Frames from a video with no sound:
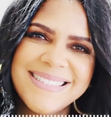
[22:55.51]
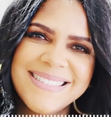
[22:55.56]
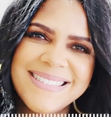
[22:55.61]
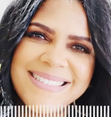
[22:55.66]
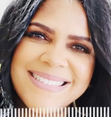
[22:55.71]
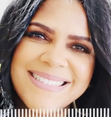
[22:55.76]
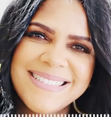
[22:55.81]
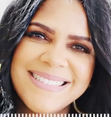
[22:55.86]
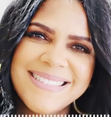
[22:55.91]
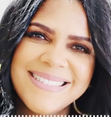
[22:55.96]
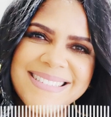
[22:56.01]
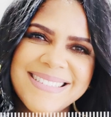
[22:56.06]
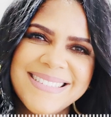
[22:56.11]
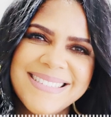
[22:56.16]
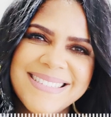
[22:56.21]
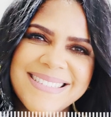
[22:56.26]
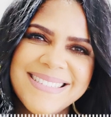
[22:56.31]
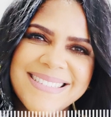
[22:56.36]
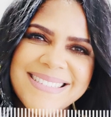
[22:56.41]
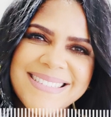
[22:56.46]
that's
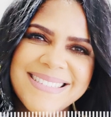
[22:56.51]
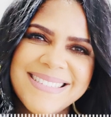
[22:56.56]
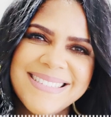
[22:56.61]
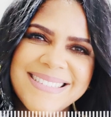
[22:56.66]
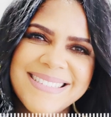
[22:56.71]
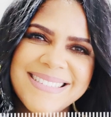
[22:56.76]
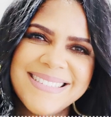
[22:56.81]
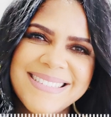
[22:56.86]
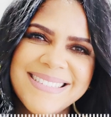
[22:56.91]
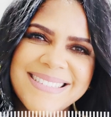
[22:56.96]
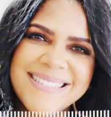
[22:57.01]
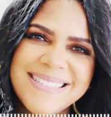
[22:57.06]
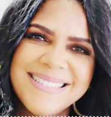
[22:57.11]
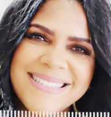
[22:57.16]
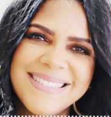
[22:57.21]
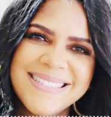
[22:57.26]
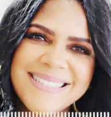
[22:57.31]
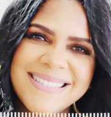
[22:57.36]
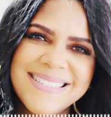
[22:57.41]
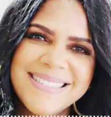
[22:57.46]
that's just how it works so
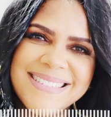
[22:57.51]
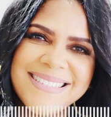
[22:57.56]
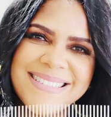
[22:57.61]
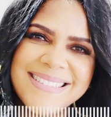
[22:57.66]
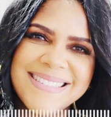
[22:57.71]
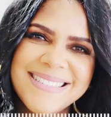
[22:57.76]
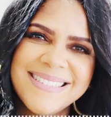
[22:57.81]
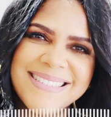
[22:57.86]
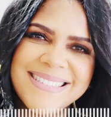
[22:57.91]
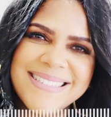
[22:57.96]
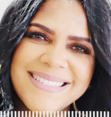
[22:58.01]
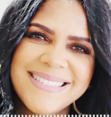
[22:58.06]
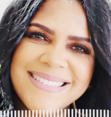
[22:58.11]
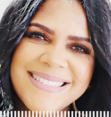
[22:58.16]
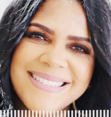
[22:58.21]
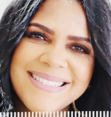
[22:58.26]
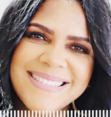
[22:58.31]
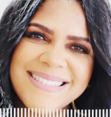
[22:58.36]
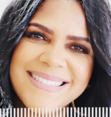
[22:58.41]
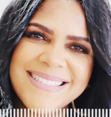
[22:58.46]
if you didn't feel
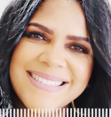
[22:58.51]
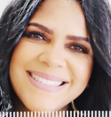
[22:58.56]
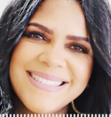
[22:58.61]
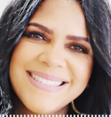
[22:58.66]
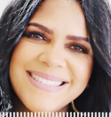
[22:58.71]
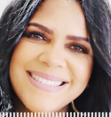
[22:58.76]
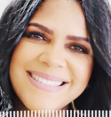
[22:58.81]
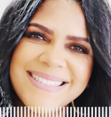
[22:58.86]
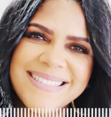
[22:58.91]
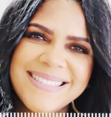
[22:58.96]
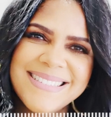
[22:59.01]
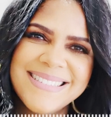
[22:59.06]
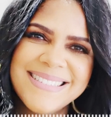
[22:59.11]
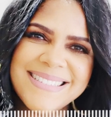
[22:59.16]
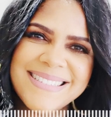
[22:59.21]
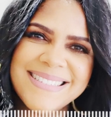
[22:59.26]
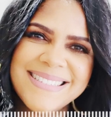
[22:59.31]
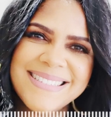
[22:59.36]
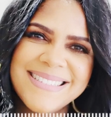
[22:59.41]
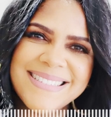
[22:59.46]
this way if we didn't
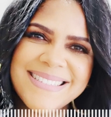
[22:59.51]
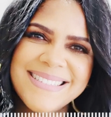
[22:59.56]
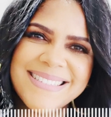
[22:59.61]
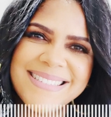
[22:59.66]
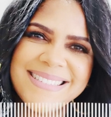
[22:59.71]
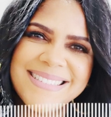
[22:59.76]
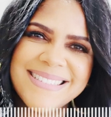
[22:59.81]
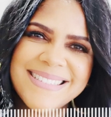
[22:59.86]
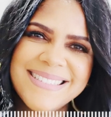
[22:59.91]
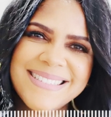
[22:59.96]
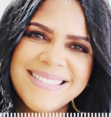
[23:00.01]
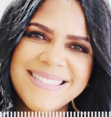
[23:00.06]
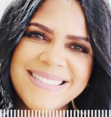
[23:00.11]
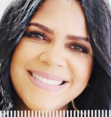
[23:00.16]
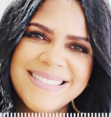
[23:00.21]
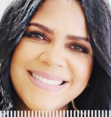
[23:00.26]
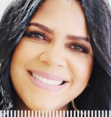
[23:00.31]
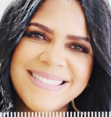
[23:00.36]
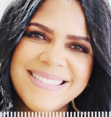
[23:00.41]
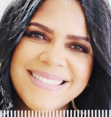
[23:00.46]
feel this way if i didn't
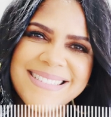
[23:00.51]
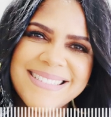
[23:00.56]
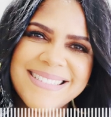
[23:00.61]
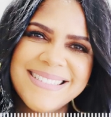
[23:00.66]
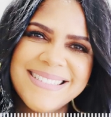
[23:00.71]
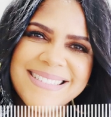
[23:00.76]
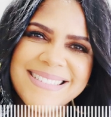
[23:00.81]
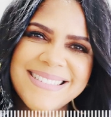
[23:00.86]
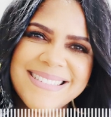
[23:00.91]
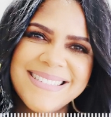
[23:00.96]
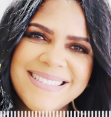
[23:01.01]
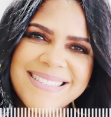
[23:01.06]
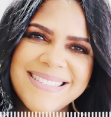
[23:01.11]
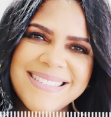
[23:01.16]
feel this way i would be